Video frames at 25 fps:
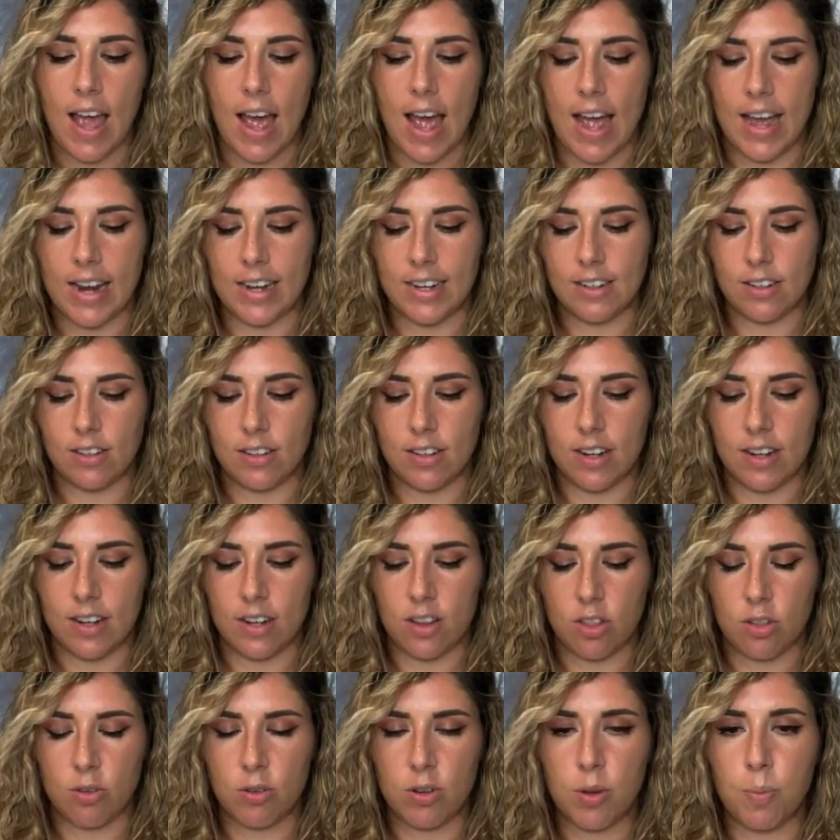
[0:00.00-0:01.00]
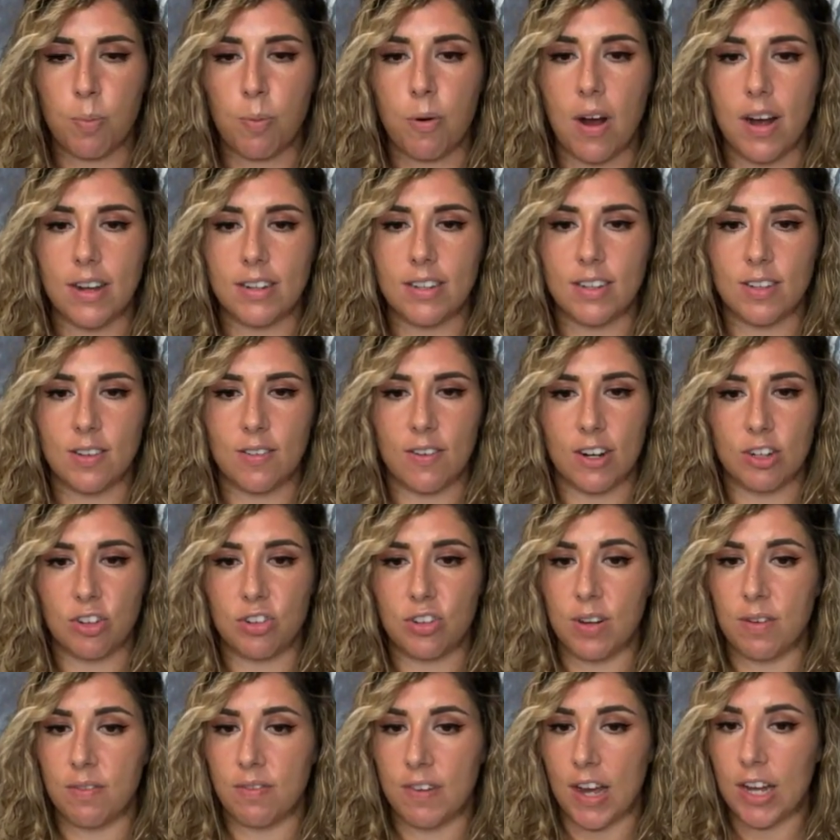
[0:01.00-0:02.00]
And it's through the process of
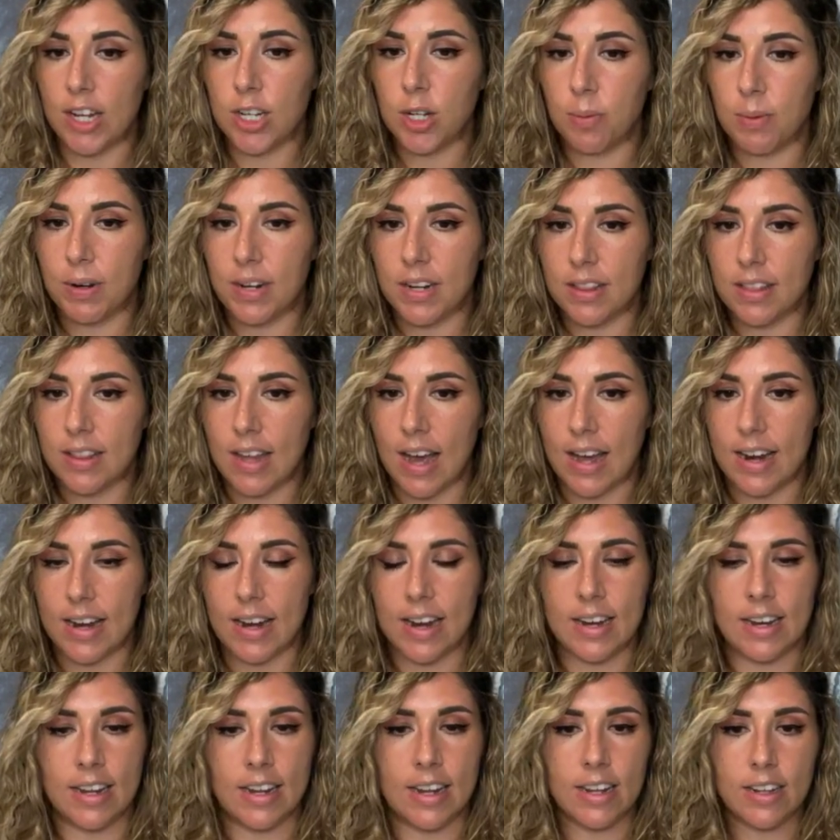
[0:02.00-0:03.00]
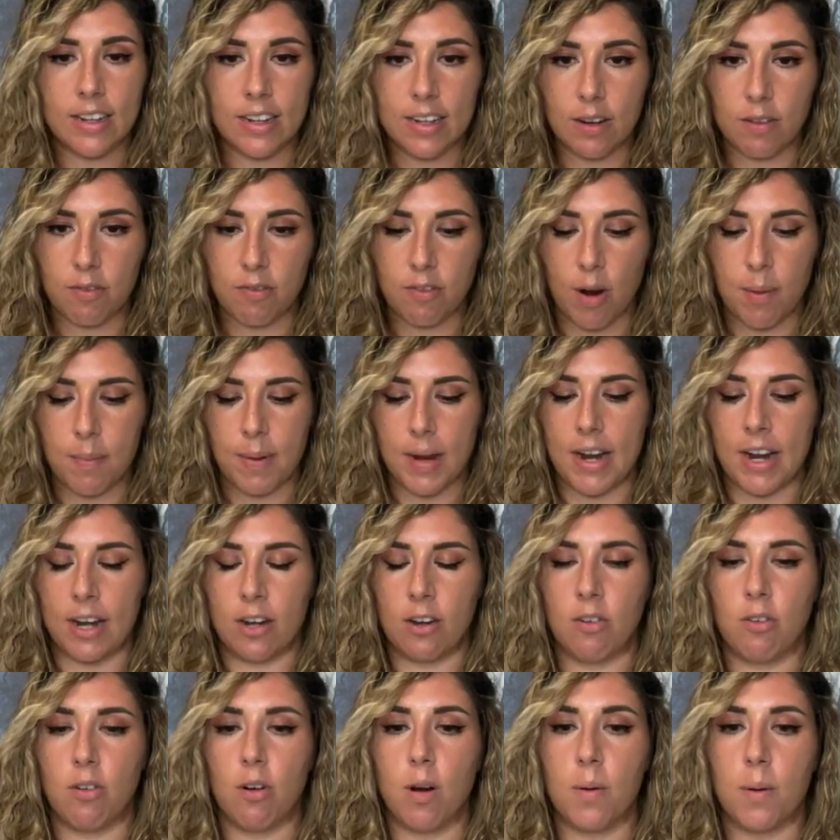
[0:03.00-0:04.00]
actually evaluating that and healing from it
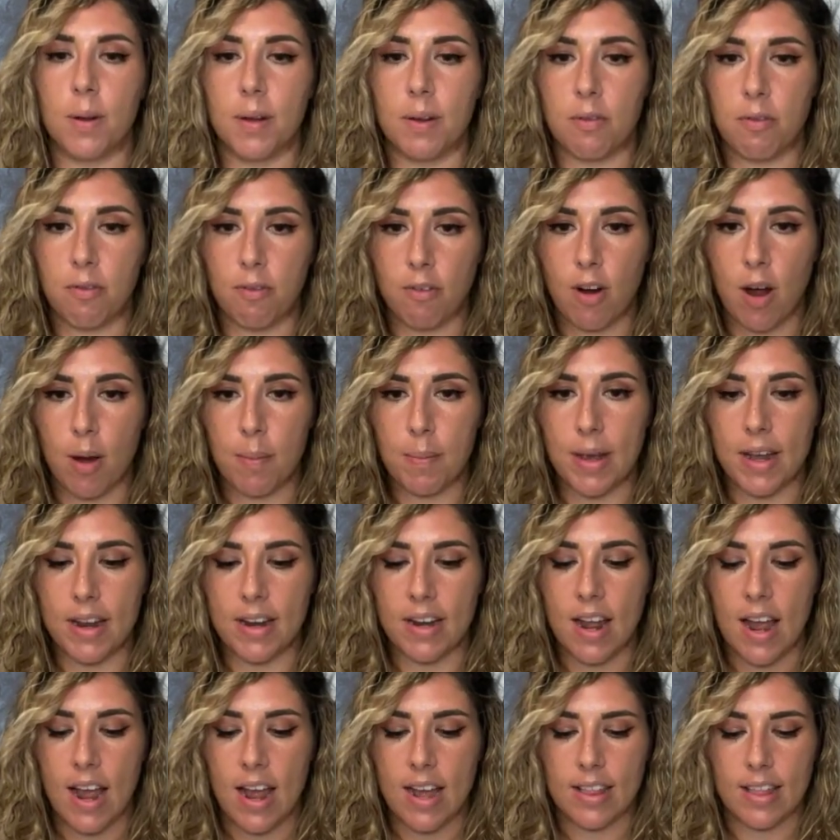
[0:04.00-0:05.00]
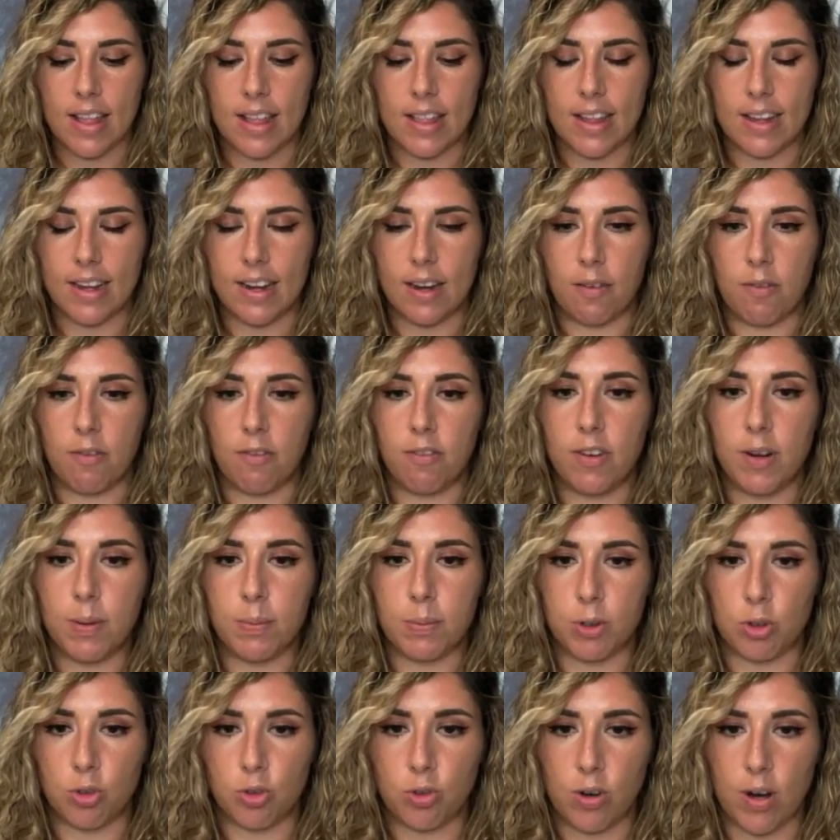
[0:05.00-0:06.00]
and growing from it that they can
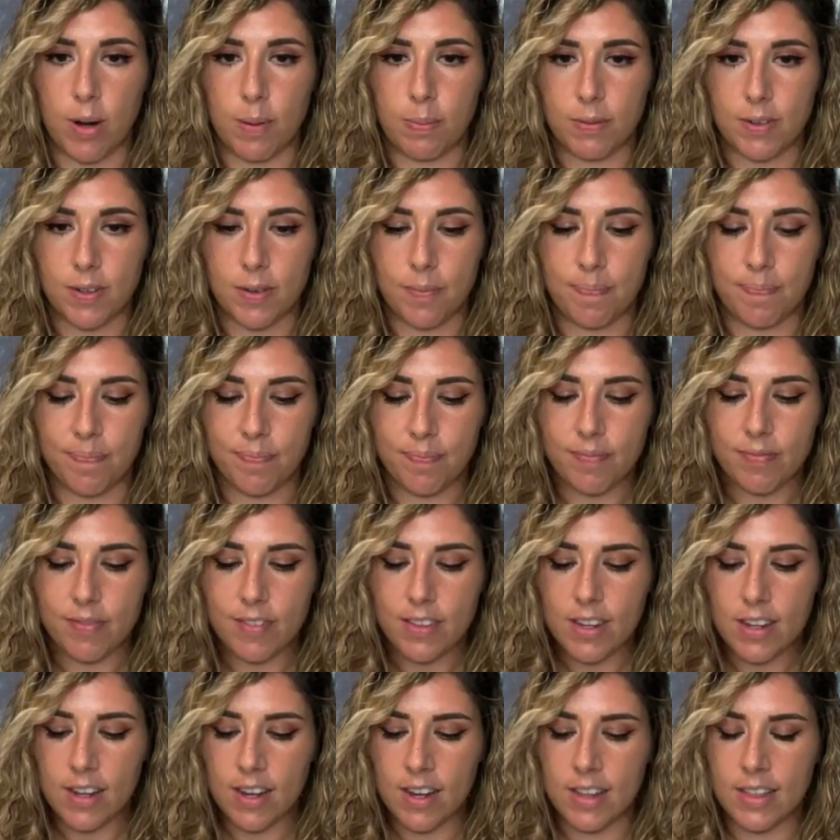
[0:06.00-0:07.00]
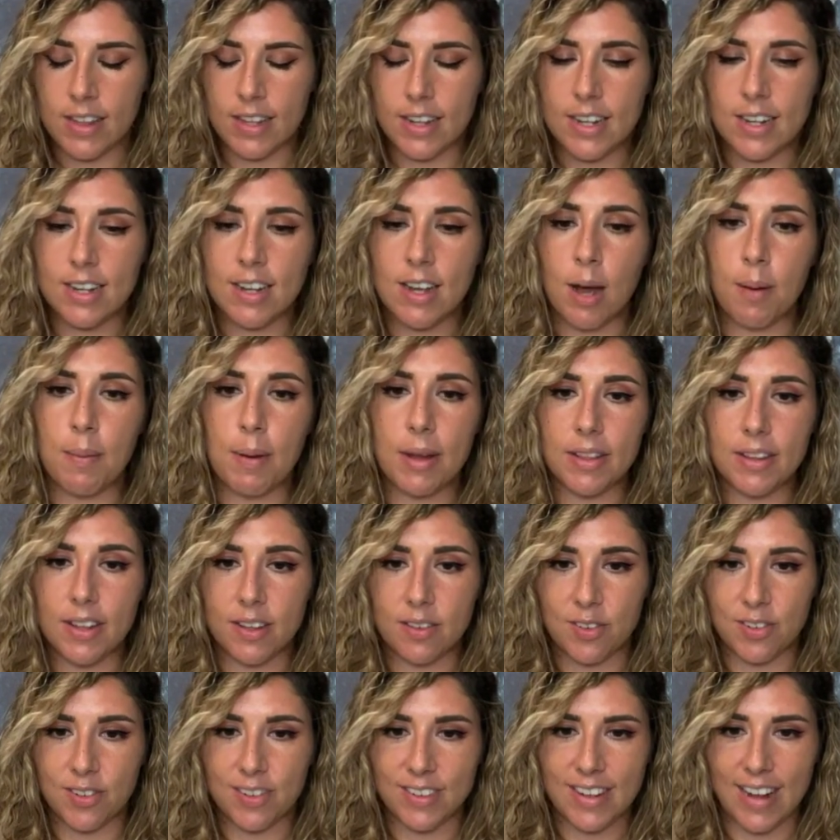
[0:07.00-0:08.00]
flip the script and they can come out the
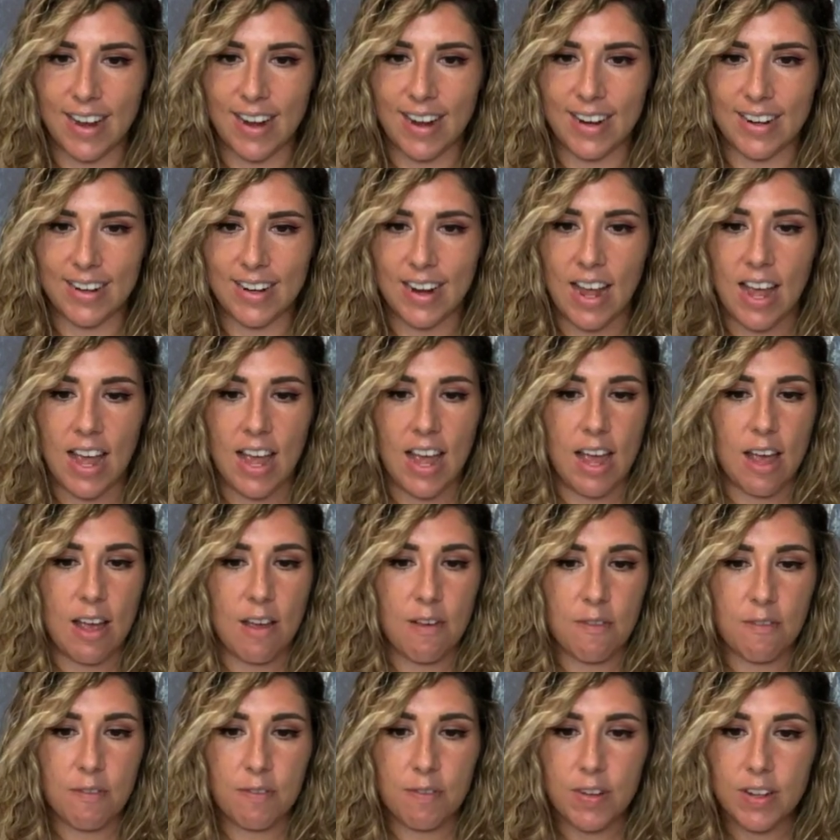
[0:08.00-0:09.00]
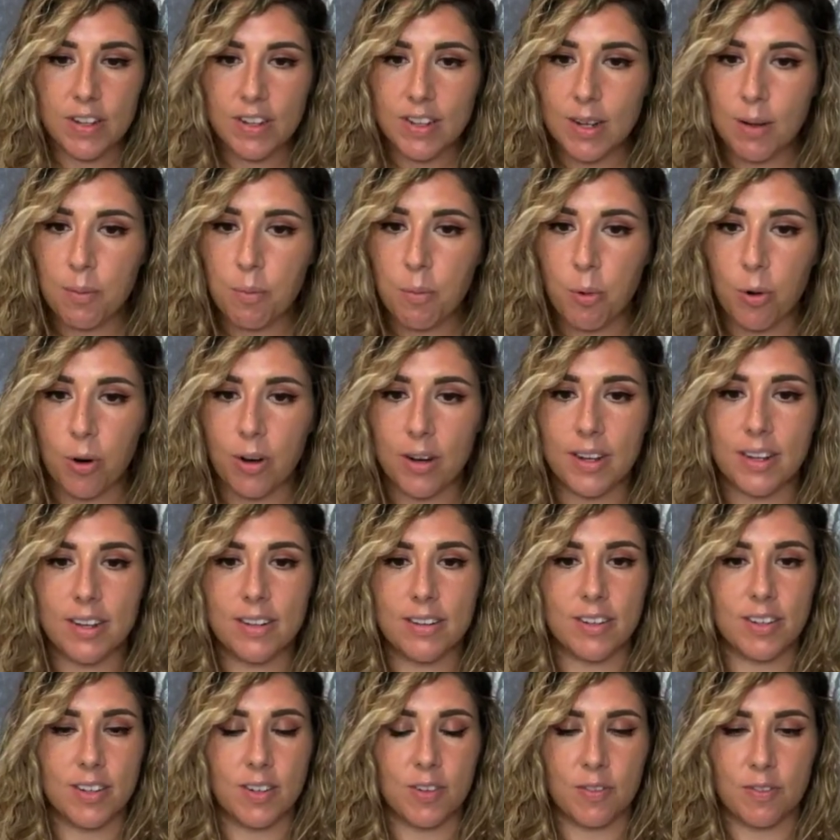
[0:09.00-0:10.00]
other side feeling more
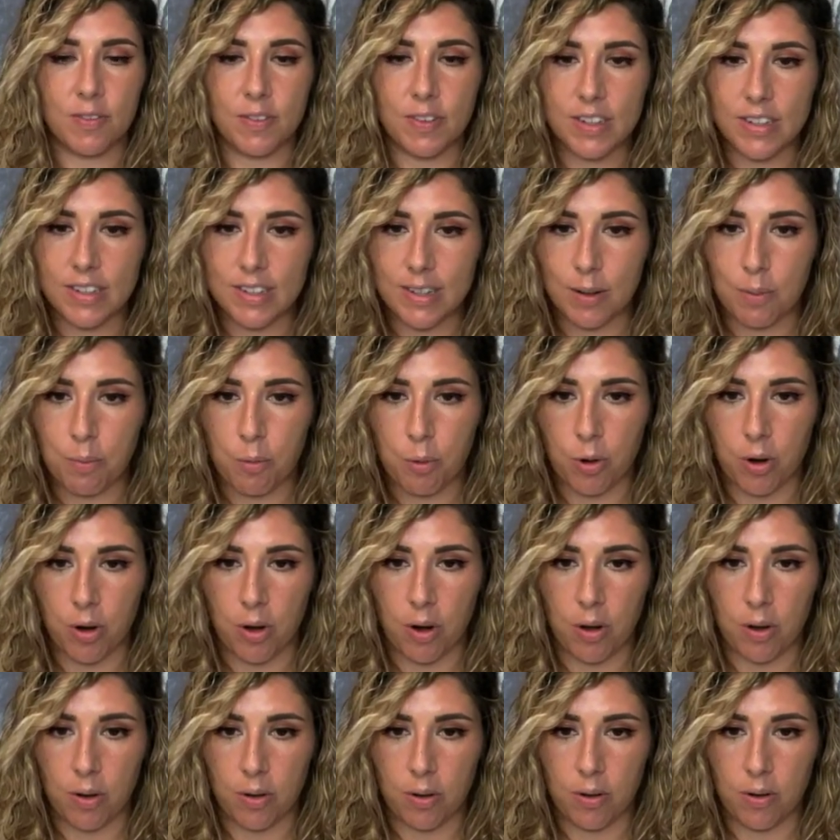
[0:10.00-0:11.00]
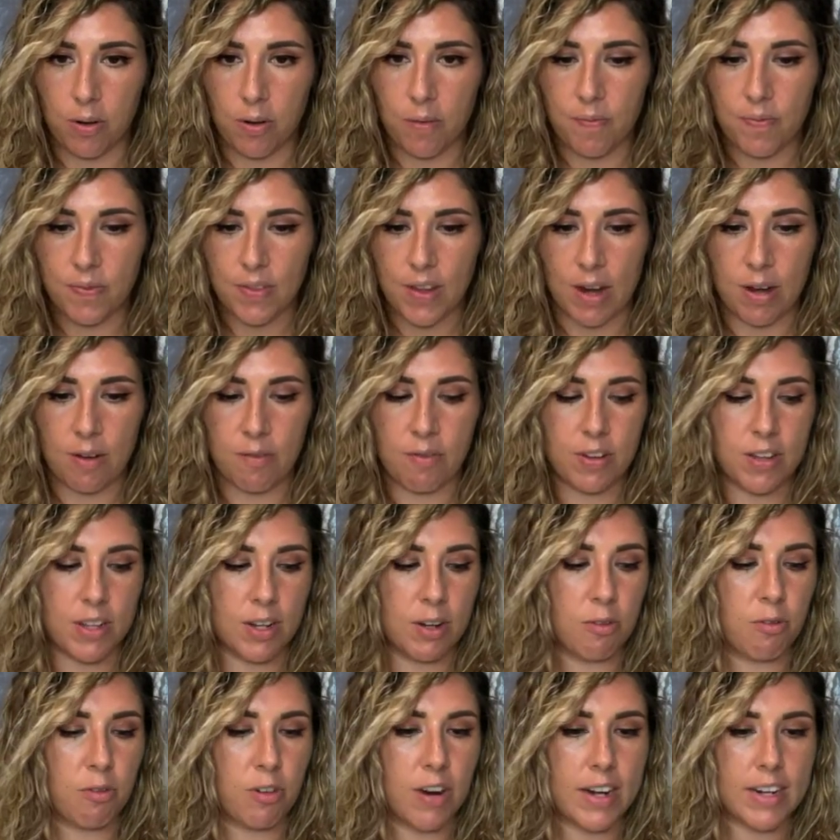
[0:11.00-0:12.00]
healed, feeling more whole, and
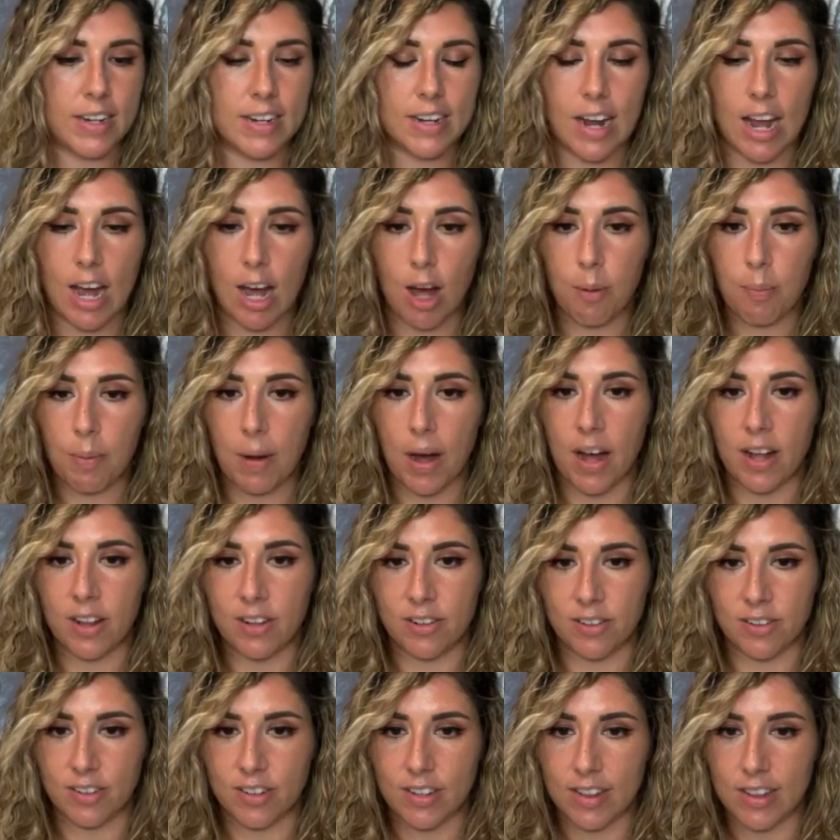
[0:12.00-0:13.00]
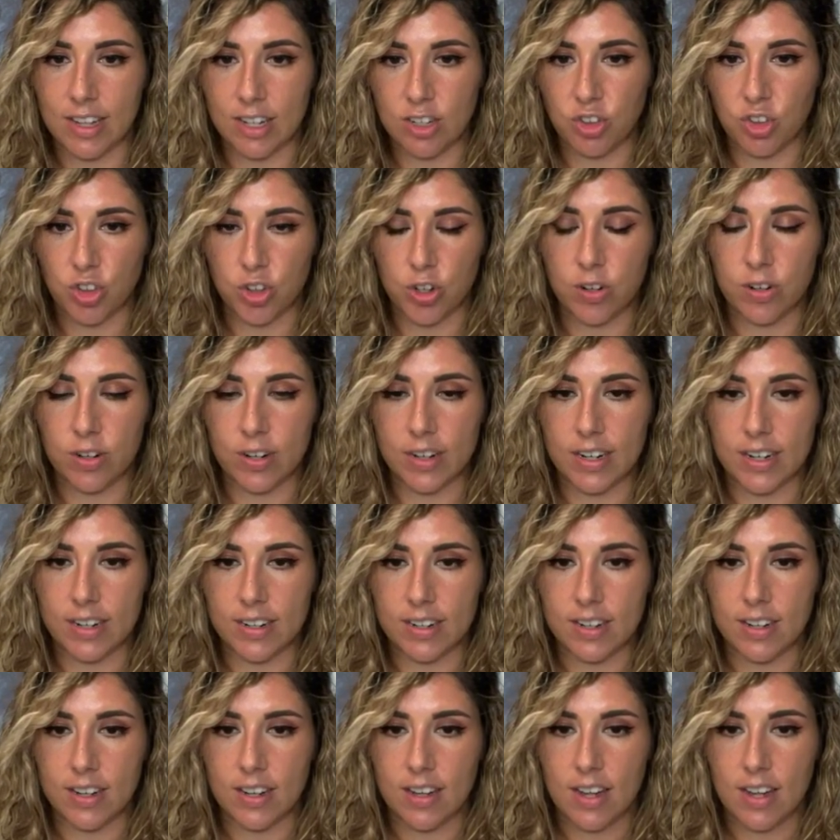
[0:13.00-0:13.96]
feeling ready to help others on that journey.